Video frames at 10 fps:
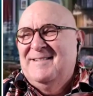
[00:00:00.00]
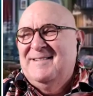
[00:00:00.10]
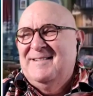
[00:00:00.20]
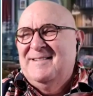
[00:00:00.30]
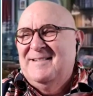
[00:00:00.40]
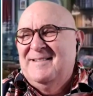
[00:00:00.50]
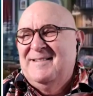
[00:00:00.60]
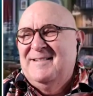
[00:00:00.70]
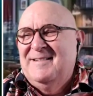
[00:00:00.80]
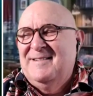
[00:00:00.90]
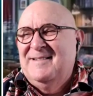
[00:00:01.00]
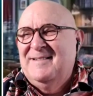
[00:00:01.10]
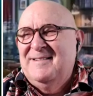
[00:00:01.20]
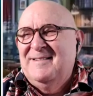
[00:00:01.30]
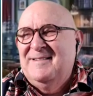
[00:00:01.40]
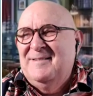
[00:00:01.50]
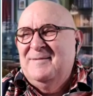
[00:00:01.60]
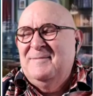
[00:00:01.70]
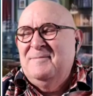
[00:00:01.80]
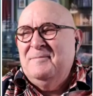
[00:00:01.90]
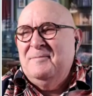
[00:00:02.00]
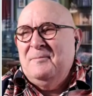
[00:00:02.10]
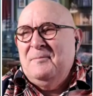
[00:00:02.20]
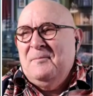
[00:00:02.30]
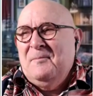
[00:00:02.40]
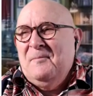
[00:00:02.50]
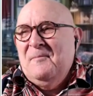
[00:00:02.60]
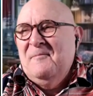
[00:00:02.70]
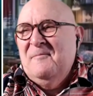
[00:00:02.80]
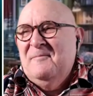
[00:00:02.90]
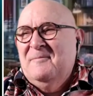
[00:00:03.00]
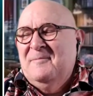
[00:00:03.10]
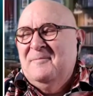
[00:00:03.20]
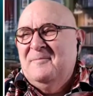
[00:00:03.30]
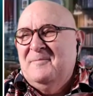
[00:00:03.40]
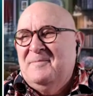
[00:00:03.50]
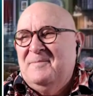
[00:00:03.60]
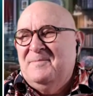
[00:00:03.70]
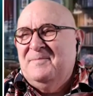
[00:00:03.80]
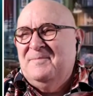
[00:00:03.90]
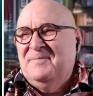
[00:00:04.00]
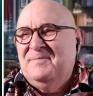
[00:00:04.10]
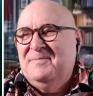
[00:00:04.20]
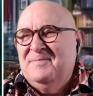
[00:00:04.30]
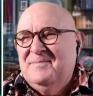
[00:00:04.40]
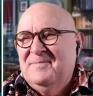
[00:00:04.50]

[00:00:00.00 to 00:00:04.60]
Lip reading: (not speaking)